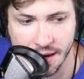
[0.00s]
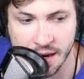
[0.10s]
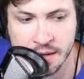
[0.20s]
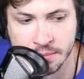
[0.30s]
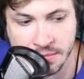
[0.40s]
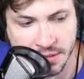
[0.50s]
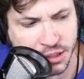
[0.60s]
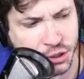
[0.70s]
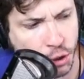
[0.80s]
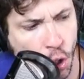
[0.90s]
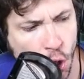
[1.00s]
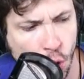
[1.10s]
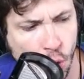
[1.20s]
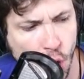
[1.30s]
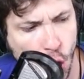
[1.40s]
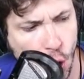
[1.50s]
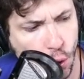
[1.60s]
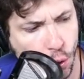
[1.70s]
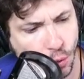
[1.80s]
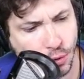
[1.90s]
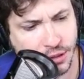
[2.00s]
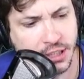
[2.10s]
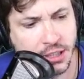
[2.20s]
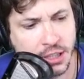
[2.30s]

I'm so old.